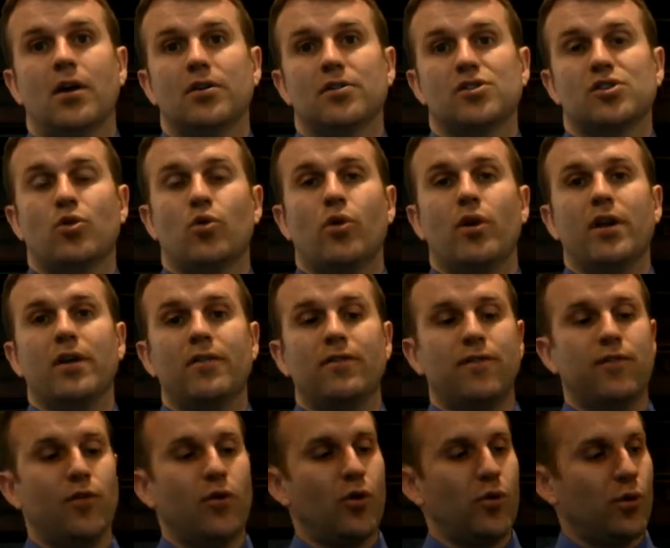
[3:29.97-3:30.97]
squirting
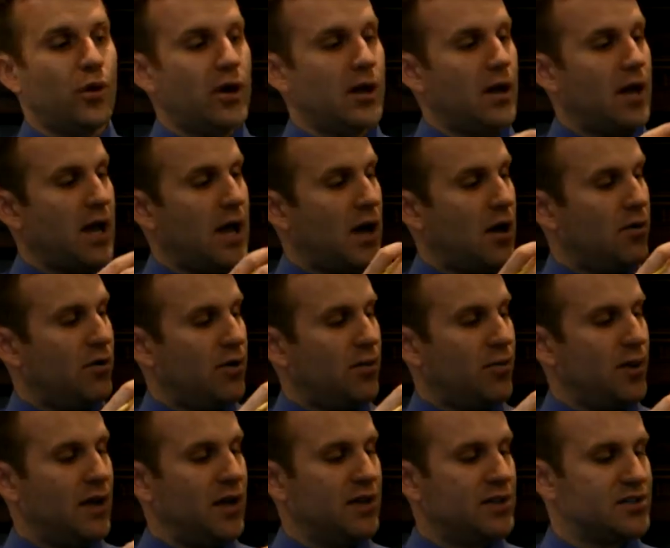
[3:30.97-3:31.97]
forward out the
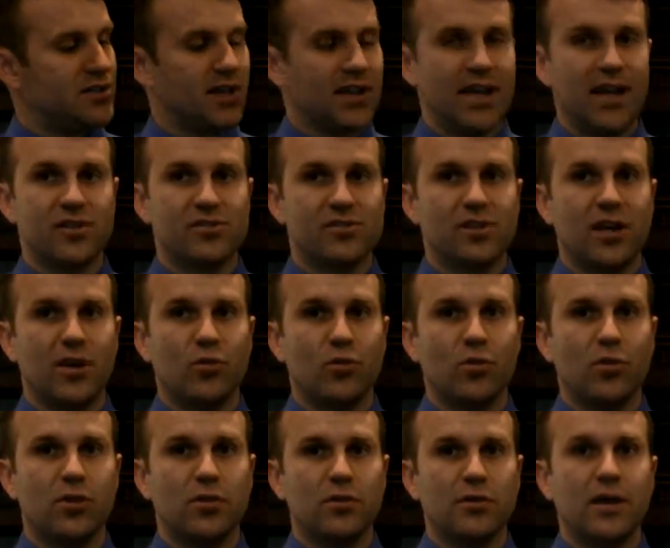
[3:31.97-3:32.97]
penis to the outside
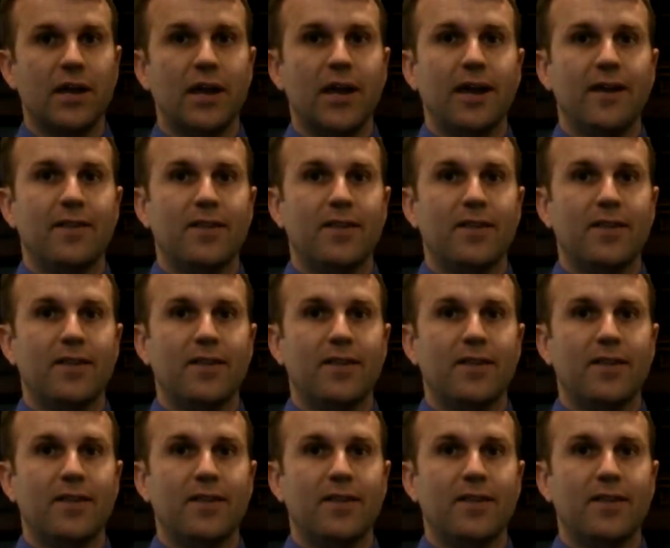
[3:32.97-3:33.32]
world,